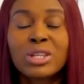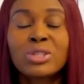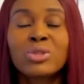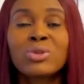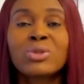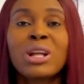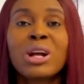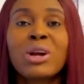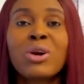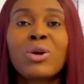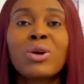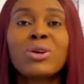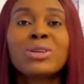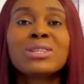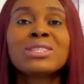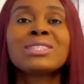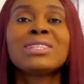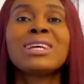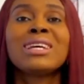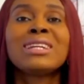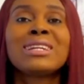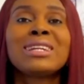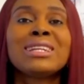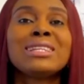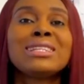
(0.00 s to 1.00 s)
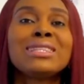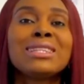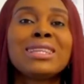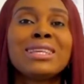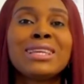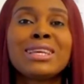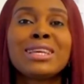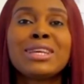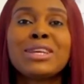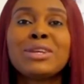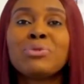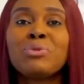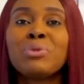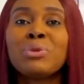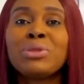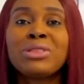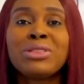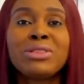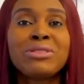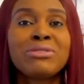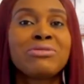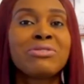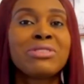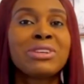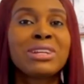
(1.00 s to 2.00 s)
So you're constantly thinking with
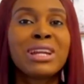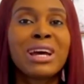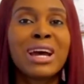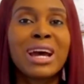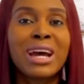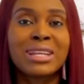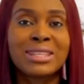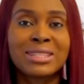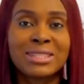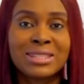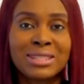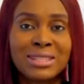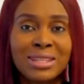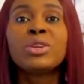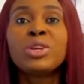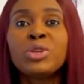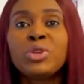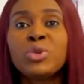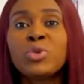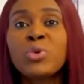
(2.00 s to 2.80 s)
different hats.